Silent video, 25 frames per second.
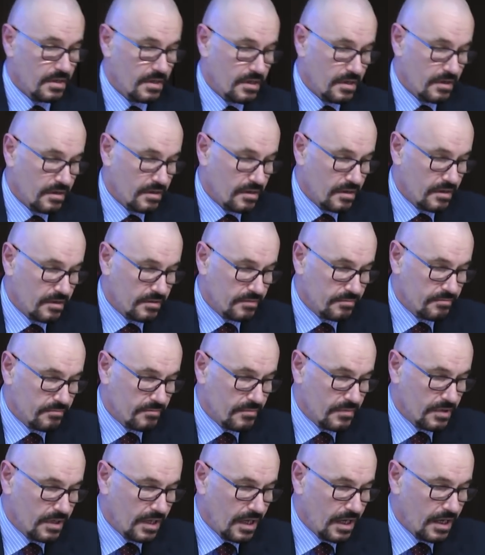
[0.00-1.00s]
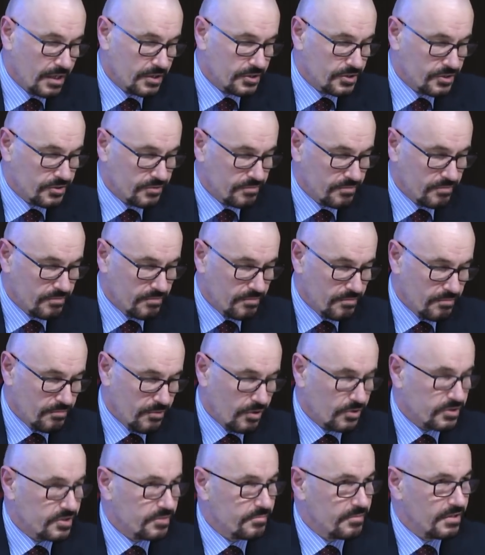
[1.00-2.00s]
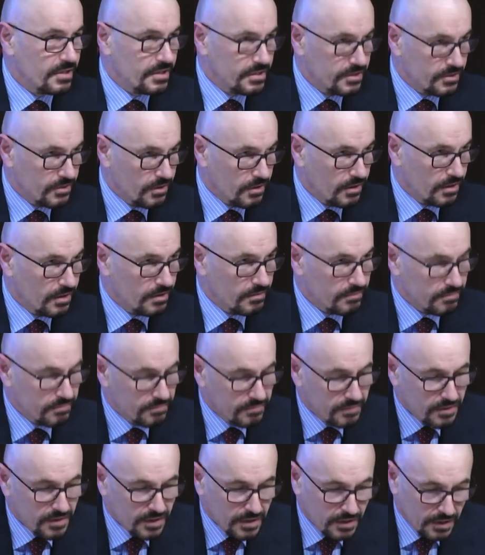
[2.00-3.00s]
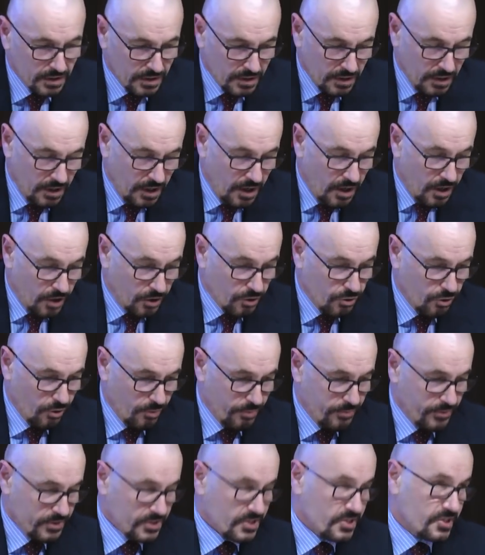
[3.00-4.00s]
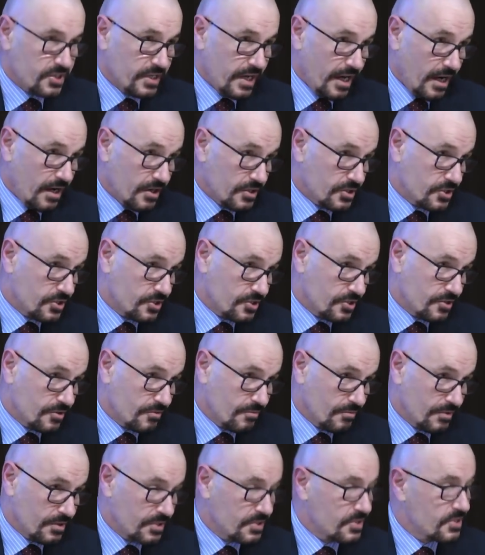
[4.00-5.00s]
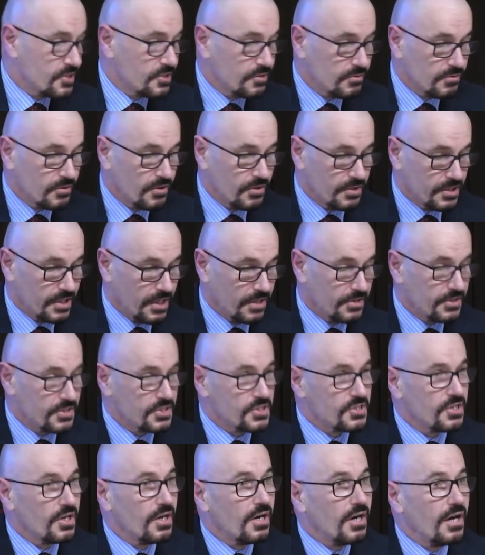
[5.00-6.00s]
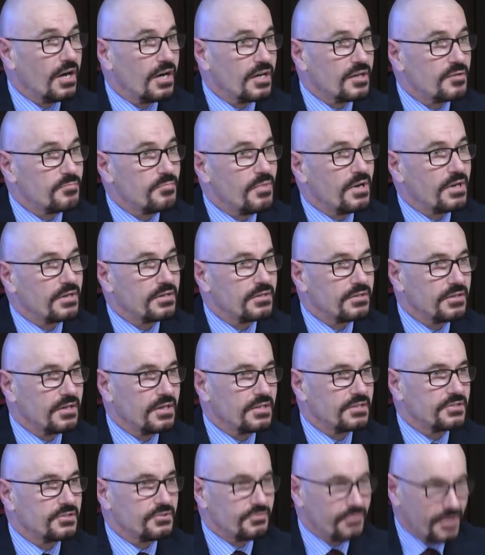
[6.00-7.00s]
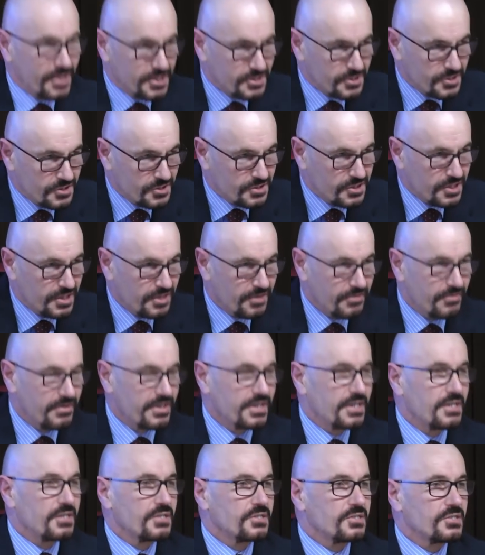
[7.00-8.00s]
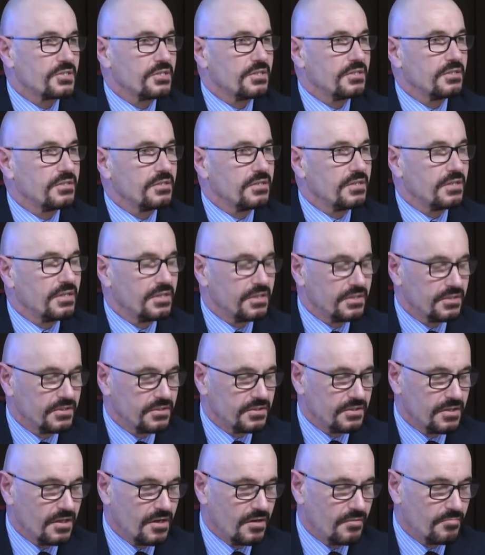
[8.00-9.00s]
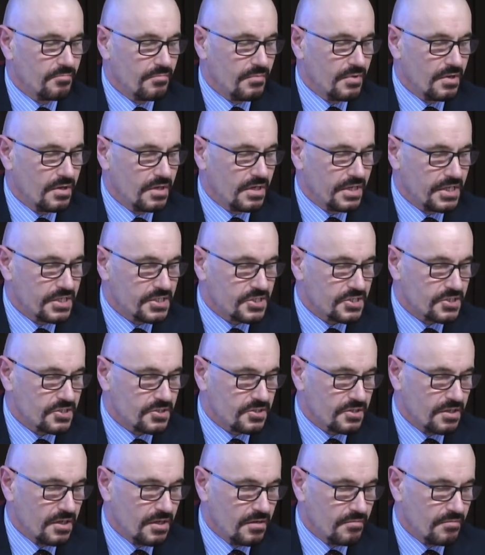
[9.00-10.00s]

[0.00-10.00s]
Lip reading: a large multi-million-dollar corporate stoush with silk on the other side, but at directions hearings and less